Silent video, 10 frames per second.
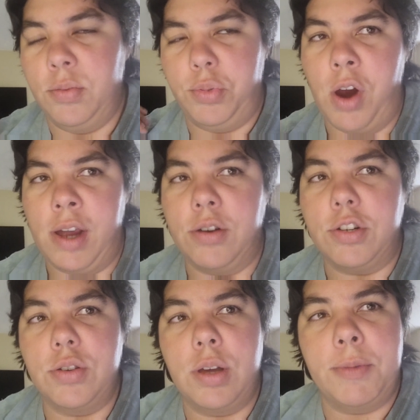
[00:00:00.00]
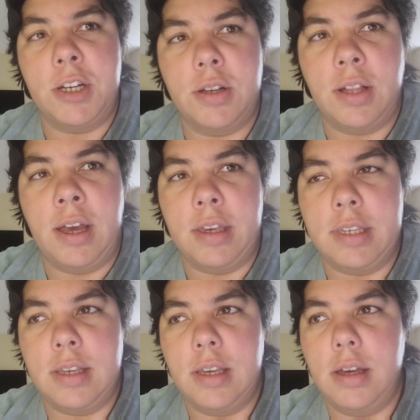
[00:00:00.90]
prior to coming to
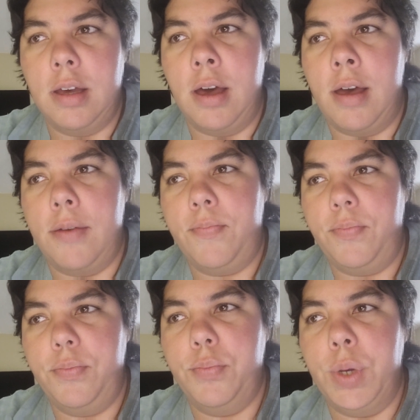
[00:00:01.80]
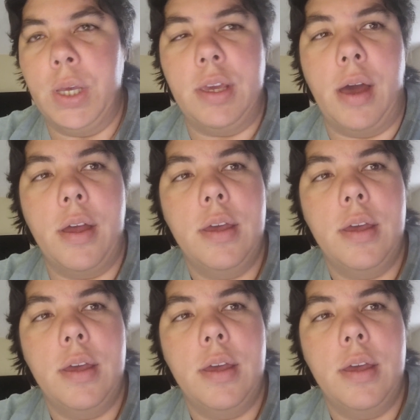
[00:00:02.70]
class uh, but yeah.